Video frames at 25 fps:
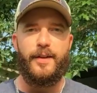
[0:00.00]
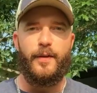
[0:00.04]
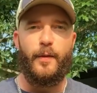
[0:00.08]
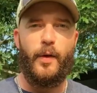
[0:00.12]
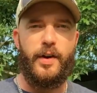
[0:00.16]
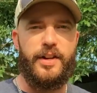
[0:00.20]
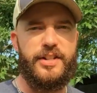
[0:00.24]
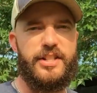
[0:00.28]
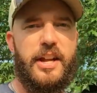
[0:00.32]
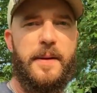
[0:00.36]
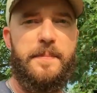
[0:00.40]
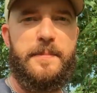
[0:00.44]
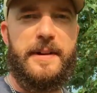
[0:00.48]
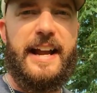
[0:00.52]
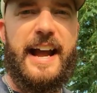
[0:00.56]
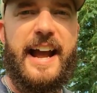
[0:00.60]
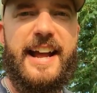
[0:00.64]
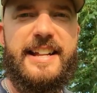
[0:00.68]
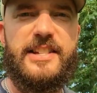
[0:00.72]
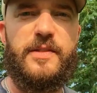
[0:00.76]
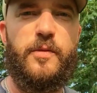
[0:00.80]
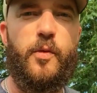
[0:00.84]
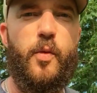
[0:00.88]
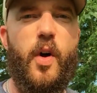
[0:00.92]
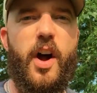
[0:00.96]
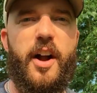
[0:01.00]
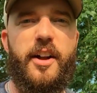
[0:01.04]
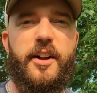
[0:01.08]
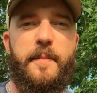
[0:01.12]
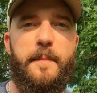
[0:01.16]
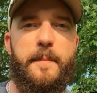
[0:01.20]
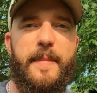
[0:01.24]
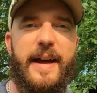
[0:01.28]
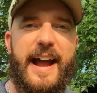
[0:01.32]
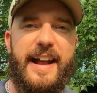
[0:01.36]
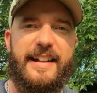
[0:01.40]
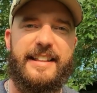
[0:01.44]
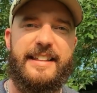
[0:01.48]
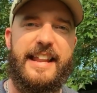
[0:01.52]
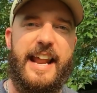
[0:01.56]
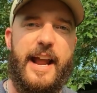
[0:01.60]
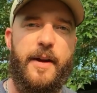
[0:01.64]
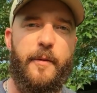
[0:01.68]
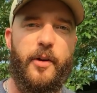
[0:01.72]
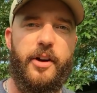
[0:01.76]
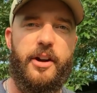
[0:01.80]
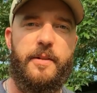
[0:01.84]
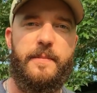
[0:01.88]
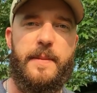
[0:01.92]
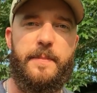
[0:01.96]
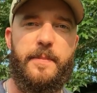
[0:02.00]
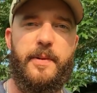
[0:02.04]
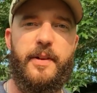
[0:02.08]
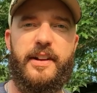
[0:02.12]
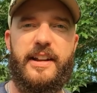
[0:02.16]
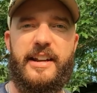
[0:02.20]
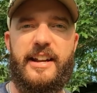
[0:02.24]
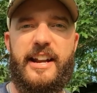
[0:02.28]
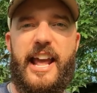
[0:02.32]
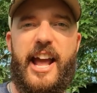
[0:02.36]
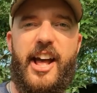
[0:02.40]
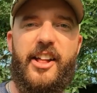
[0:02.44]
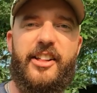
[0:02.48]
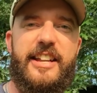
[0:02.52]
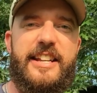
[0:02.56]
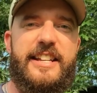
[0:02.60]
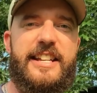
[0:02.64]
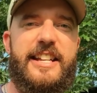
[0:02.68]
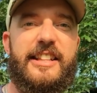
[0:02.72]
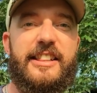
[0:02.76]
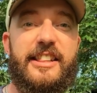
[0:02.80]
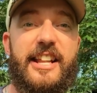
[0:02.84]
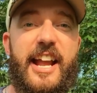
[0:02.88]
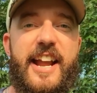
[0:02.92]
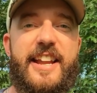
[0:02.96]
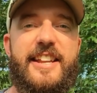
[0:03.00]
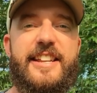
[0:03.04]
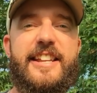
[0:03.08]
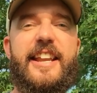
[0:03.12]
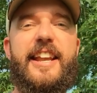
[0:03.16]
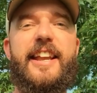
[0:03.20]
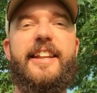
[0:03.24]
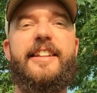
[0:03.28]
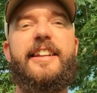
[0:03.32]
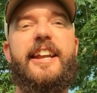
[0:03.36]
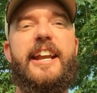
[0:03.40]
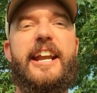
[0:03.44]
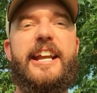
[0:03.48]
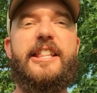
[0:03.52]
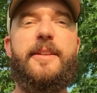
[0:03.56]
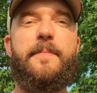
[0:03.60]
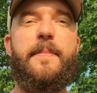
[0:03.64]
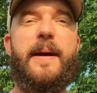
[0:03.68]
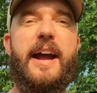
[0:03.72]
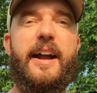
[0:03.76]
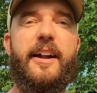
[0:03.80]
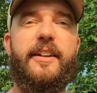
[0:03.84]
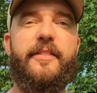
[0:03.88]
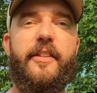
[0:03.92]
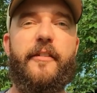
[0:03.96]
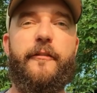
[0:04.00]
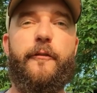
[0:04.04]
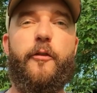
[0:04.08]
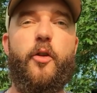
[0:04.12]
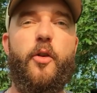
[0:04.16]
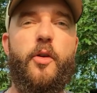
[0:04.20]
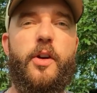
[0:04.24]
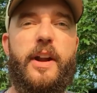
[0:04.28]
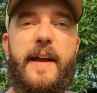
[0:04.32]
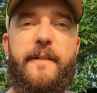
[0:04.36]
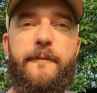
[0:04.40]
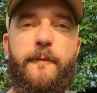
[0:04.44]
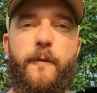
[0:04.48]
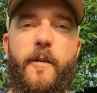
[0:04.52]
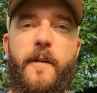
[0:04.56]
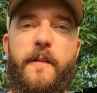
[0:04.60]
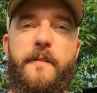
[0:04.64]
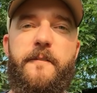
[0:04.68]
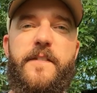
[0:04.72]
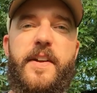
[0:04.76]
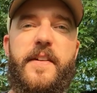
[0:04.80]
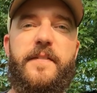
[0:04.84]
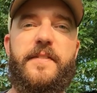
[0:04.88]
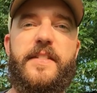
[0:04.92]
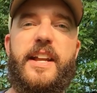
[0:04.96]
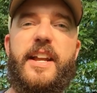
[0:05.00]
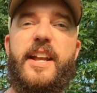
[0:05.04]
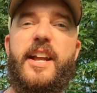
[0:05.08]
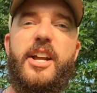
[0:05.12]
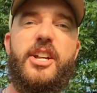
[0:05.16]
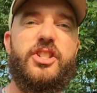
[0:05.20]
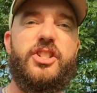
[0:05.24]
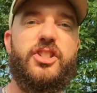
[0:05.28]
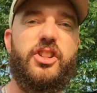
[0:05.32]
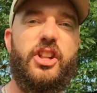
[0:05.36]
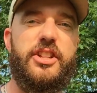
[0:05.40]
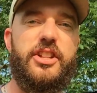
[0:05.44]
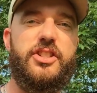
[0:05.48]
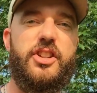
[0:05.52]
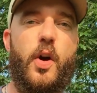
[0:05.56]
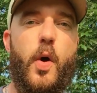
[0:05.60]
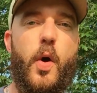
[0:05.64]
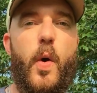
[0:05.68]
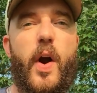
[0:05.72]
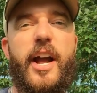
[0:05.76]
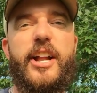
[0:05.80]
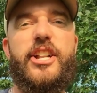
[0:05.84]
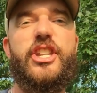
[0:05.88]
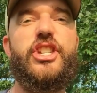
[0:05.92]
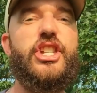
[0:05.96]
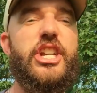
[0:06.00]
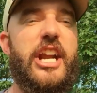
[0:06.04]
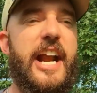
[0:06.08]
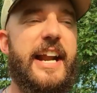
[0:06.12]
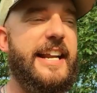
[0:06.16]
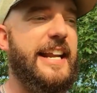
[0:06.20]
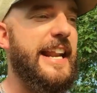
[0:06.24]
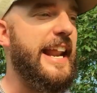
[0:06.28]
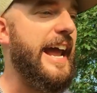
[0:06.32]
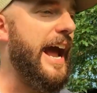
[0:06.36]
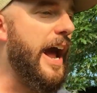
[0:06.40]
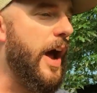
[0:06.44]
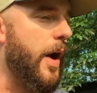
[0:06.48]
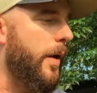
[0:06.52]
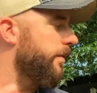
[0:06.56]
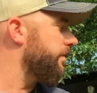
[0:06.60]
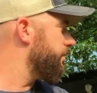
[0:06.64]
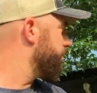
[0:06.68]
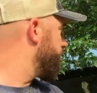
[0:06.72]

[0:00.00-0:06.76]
What is up guys and welcome back. Today we're going to be putting an LED light kit in the back of the Ford F-150. So let's go check it out.